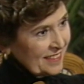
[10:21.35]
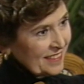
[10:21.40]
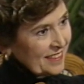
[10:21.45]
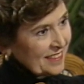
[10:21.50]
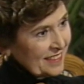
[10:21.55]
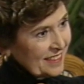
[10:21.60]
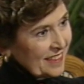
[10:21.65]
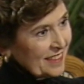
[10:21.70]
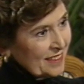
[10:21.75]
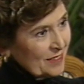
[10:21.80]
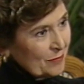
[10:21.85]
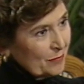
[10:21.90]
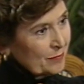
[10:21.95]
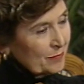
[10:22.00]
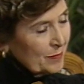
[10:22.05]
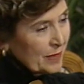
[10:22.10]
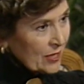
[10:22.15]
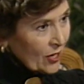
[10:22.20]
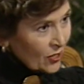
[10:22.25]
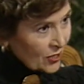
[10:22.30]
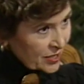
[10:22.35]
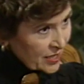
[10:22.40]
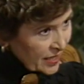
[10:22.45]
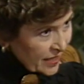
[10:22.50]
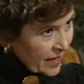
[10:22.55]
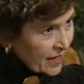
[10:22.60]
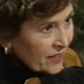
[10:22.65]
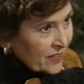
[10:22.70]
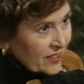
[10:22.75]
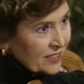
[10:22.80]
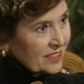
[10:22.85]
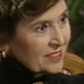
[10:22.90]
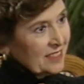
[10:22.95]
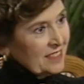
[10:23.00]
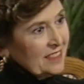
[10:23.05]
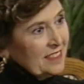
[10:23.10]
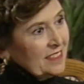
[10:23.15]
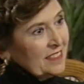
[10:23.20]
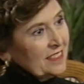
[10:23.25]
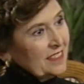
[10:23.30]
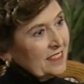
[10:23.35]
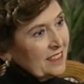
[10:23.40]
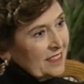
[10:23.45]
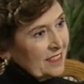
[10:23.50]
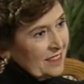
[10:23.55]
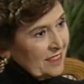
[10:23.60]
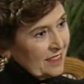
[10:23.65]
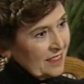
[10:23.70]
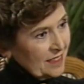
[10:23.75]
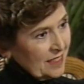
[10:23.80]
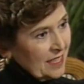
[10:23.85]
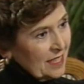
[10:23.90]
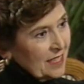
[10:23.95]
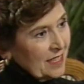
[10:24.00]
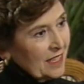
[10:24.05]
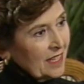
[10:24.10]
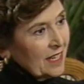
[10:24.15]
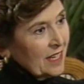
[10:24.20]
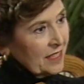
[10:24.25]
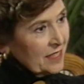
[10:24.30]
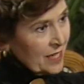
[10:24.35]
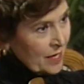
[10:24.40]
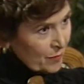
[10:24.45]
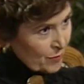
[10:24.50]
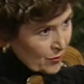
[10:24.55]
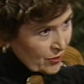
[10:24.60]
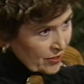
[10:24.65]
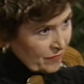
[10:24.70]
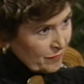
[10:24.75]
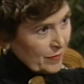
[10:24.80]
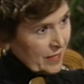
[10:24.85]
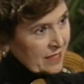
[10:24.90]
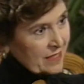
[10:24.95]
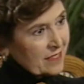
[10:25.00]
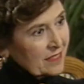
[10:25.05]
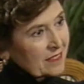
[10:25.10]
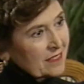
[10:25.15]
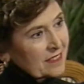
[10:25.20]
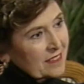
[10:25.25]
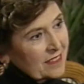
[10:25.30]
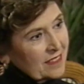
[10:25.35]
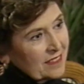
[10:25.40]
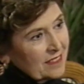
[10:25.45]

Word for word: Yeah. yeah, but altogether. Yes. A number of buses.